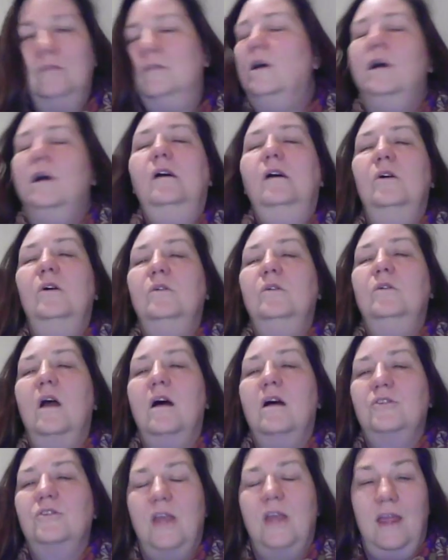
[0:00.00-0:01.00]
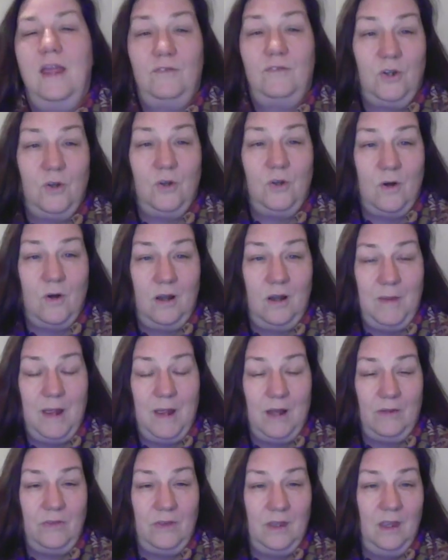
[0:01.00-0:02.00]
gosh, I have to go on
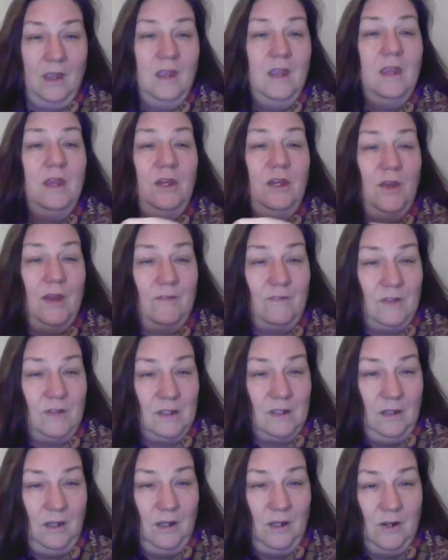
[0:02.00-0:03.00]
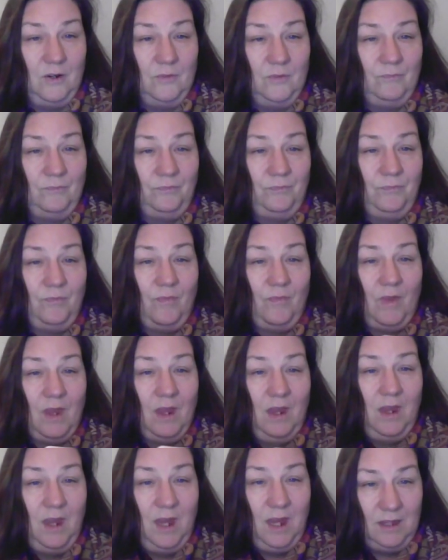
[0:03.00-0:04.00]
about that. You have to,
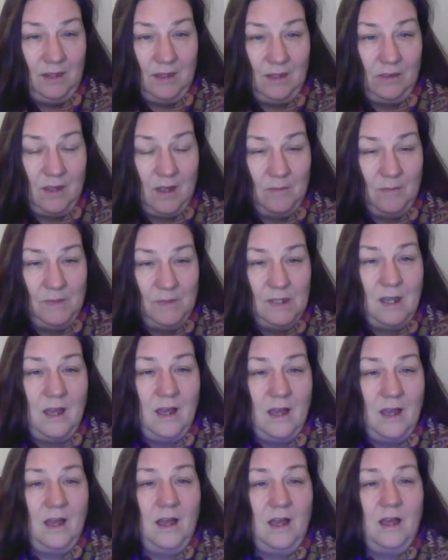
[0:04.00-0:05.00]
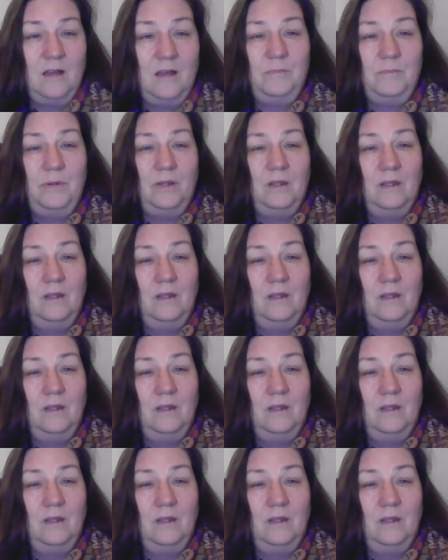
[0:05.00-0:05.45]
hit the thumbs up,